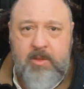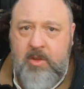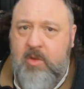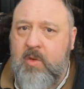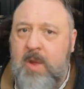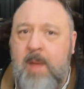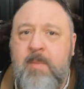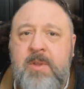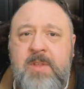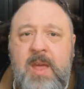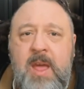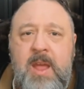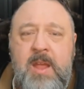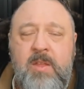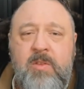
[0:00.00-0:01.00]
Grande
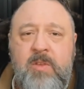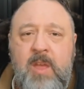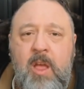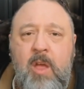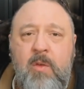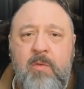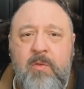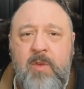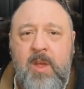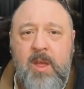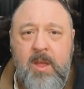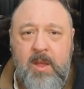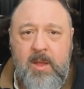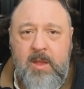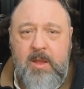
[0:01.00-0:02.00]
Bataille itself,
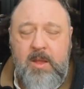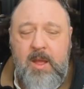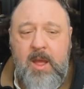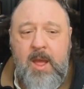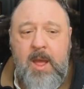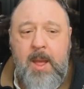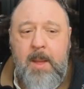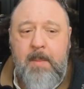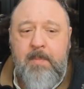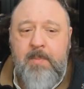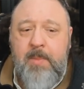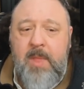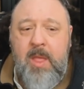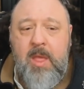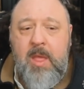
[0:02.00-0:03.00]

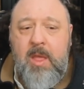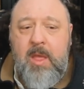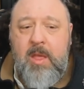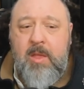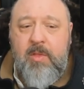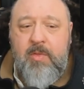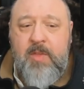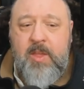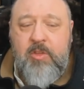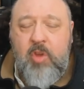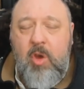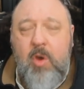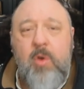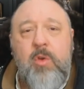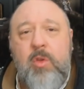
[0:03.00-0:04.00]
the
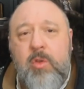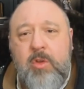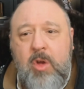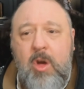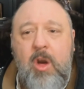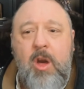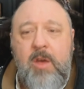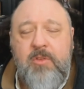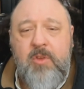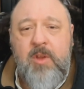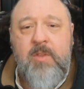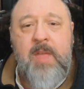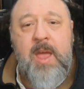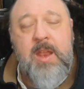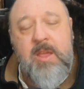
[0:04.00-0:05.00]
total cost
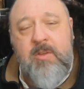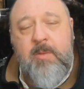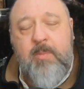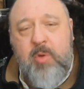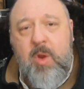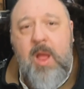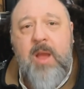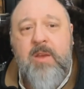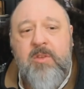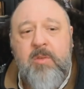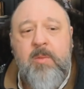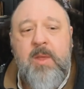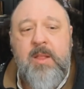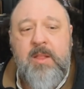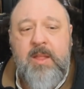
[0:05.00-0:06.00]
on that is
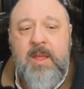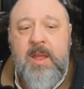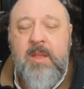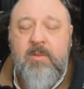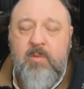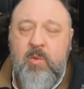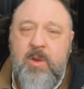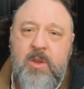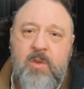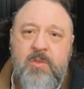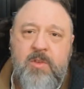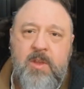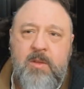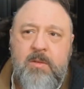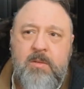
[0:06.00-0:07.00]
approximately, and we're
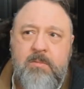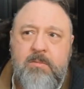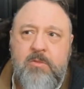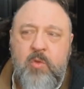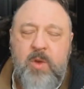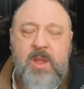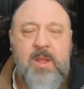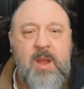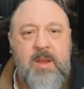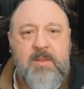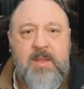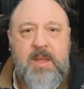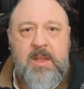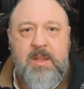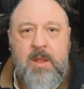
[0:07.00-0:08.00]
using
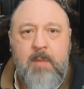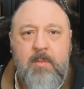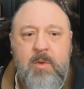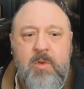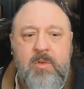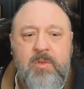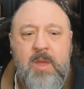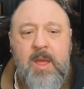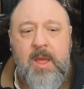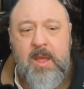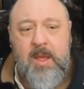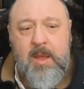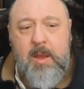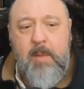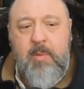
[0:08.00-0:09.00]
2019 numbers,
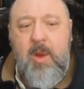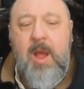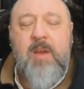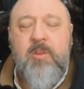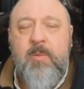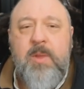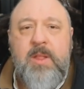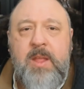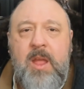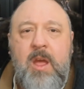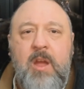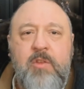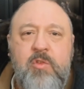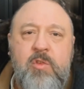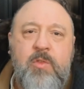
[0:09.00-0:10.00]
approximately
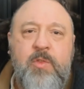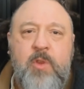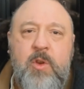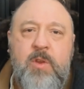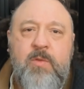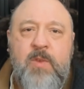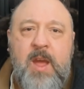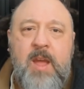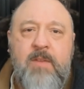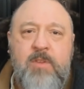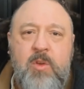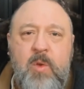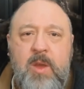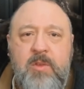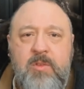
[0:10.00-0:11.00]
$135
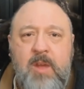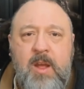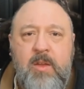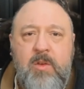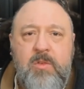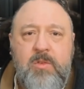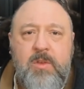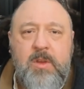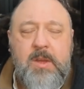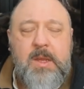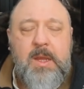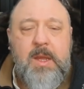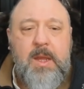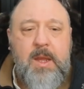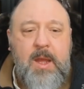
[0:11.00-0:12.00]
US,
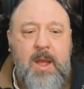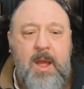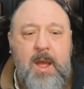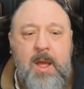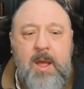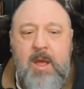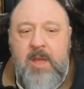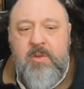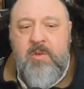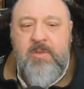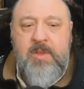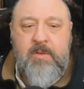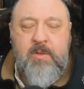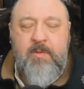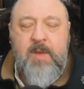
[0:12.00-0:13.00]

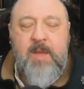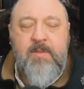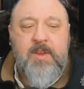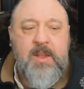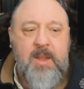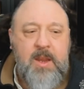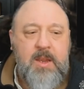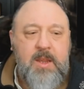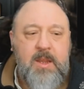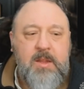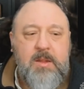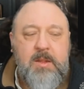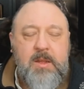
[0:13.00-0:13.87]
$175 Canadian.